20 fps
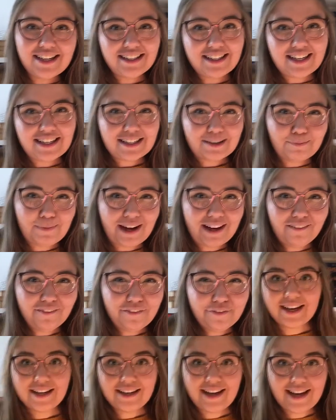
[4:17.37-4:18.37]
this month.
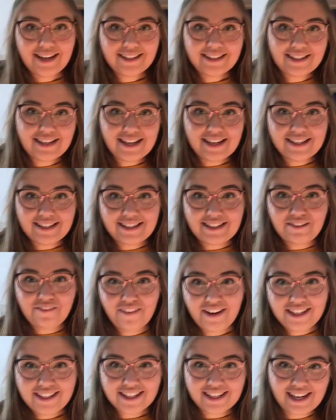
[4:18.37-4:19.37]
Next is
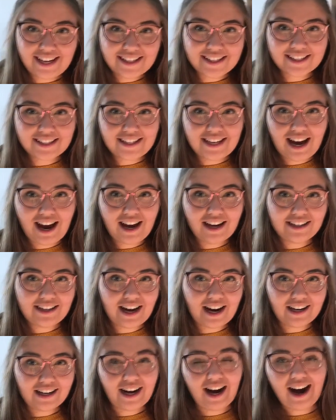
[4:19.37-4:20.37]
Defense Against the
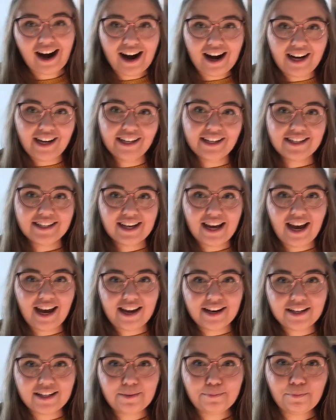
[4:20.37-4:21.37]
Dark Arts,
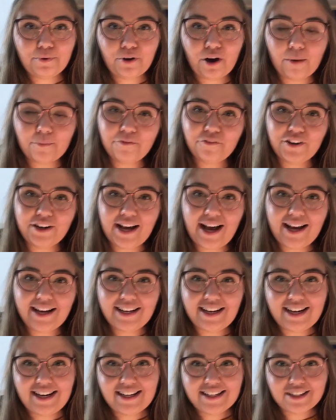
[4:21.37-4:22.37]
and the prompt for that
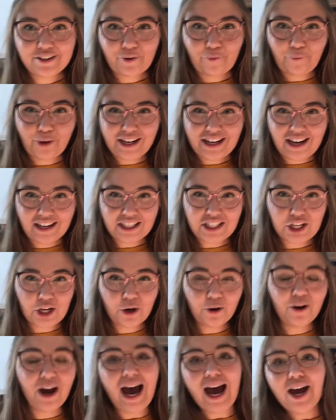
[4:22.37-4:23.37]
is
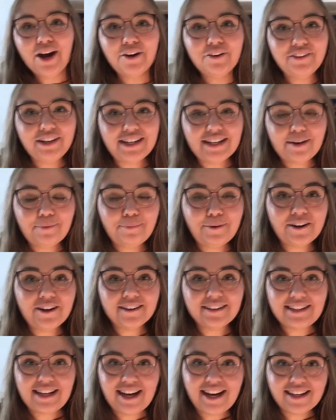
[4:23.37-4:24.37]
Readathon. Read a book
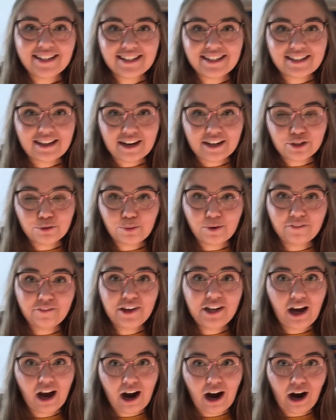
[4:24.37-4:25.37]
that starts with an
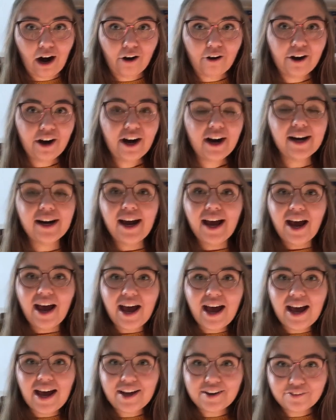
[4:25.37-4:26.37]
R.
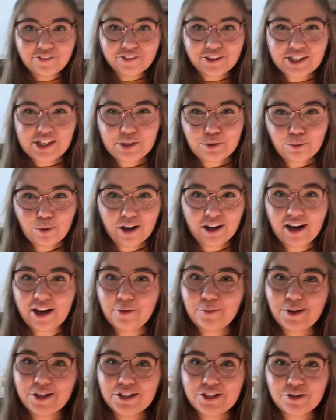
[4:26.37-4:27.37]
And for this one I
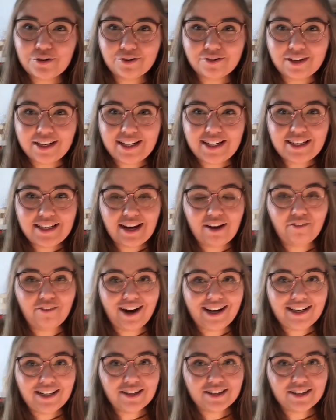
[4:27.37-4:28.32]
want to read Radio